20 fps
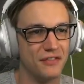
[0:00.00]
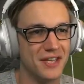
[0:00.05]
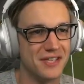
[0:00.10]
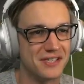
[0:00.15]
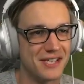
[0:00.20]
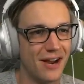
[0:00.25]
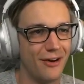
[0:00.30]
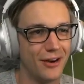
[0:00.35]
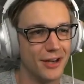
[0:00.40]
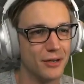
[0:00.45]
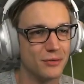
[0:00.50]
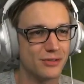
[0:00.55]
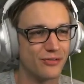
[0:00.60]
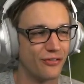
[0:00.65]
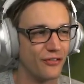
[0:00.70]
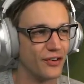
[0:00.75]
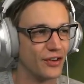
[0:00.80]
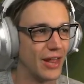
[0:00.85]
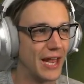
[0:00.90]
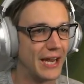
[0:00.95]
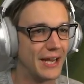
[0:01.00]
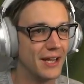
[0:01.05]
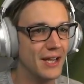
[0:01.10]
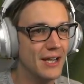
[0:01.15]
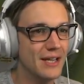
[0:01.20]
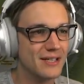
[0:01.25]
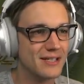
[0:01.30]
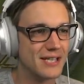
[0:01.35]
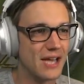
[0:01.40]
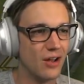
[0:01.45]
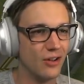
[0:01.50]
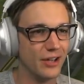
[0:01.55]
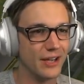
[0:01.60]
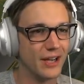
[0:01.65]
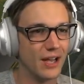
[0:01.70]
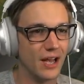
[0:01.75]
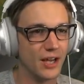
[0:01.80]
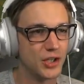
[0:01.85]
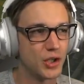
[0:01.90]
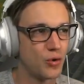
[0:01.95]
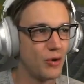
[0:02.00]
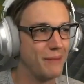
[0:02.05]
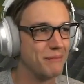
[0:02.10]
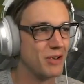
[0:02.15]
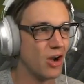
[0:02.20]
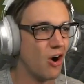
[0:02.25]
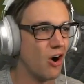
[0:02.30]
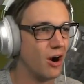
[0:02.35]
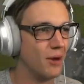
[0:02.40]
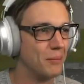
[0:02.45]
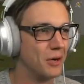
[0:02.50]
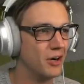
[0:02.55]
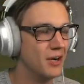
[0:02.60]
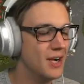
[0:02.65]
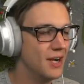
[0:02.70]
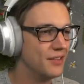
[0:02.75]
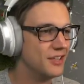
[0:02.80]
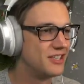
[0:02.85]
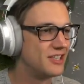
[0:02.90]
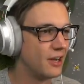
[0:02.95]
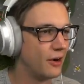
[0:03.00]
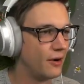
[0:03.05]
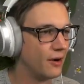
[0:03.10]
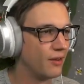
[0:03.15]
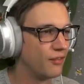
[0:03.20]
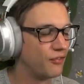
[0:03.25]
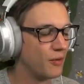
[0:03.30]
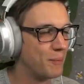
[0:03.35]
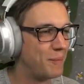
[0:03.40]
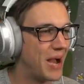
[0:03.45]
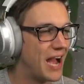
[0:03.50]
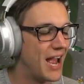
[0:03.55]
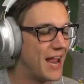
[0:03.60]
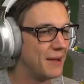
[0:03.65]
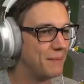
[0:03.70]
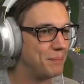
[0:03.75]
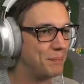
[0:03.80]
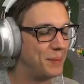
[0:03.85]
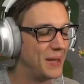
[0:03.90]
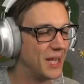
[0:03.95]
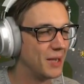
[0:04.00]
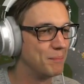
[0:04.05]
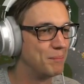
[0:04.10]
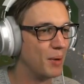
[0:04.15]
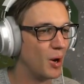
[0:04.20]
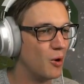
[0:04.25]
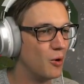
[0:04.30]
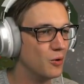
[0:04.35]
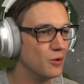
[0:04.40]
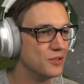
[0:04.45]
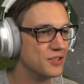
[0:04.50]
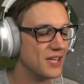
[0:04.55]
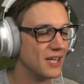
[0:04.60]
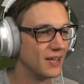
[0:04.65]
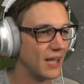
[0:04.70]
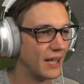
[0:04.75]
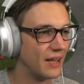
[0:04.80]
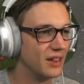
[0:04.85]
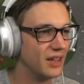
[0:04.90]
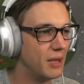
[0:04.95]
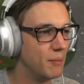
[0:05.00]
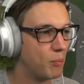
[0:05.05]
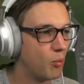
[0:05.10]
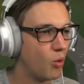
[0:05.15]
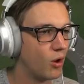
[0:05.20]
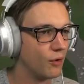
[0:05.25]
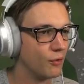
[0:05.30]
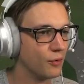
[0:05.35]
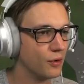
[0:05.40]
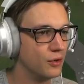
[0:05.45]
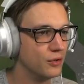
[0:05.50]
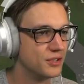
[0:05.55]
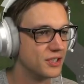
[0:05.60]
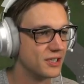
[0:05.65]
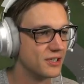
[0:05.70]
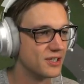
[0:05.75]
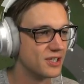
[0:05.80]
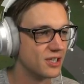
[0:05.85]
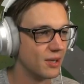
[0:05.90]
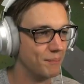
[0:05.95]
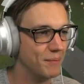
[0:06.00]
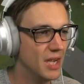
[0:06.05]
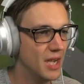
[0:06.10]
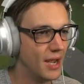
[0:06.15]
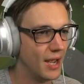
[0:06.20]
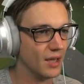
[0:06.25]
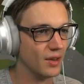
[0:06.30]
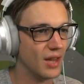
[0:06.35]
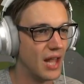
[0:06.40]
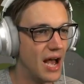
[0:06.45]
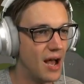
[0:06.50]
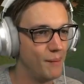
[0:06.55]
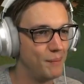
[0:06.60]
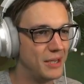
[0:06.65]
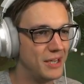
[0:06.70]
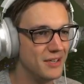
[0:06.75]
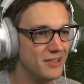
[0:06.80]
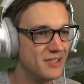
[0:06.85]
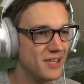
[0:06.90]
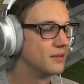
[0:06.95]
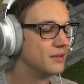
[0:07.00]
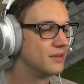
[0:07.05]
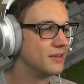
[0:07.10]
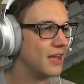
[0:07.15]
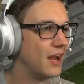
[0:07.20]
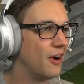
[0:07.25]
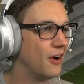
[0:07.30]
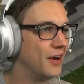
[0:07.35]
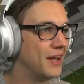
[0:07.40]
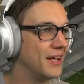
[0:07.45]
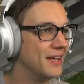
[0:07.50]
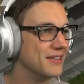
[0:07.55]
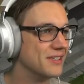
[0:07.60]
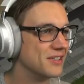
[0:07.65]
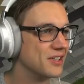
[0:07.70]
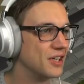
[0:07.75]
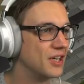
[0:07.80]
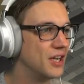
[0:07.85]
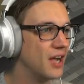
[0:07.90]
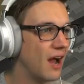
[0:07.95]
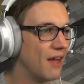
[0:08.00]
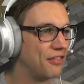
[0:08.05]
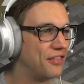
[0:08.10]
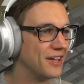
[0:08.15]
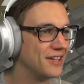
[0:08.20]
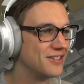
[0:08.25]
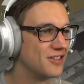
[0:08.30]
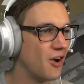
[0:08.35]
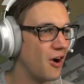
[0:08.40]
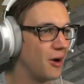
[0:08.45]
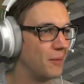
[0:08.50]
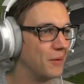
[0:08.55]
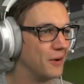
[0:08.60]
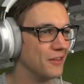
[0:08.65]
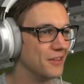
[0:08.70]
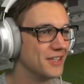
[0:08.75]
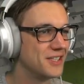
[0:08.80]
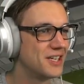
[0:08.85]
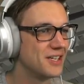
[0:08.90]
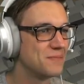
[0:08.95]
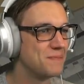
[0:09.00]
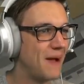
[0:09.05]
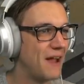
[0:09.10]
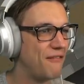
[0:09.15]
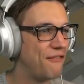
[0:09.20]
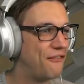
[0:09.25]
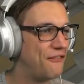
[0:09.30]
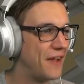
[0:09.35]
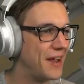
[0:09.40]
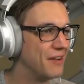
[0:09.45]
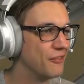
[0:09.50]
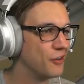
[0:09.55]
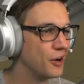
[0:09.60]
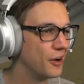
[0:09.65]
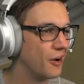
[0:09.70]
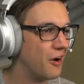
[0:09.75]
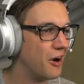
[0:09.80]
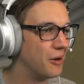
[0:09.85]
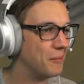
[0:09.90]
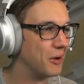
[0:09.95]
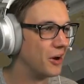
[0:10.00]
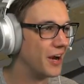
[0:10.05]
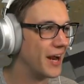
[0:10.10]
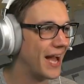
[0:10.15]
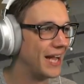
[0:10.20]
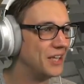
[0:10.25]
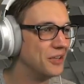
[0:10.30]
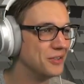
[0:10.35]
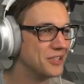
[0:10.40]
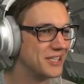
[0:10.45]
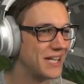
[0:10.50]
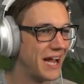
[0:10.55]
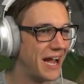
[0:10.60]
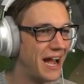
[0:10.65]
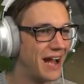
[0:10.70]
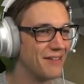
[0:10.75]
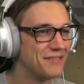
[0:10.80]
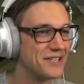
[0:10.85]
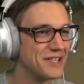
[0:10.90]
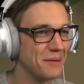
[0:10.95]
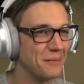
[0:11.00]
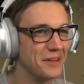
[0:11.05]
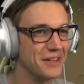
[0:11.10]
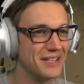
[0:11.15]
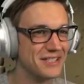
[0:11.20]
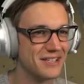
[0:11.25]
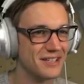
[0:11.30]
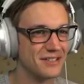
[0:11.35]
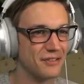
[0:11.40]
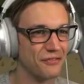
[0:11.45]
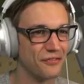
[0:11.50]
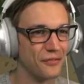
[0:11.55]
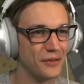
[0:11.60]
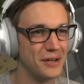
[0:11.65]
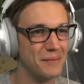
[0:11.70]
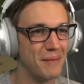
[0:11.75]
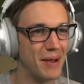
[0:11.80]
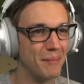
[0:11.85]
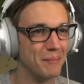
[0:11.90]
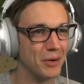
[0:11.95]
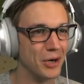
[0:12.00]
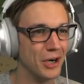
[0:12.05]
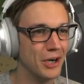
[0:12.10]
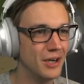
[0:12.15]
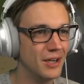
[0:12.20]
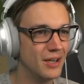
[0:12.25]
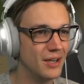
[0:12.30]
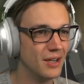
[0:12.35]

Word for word: This area was for like selling uh, trimmed armor. This area is for buying big bones and like limpwort roots and some and lobbies. There it is, Guthix armor. This is my favorite armor and I used to have some of this as a free member.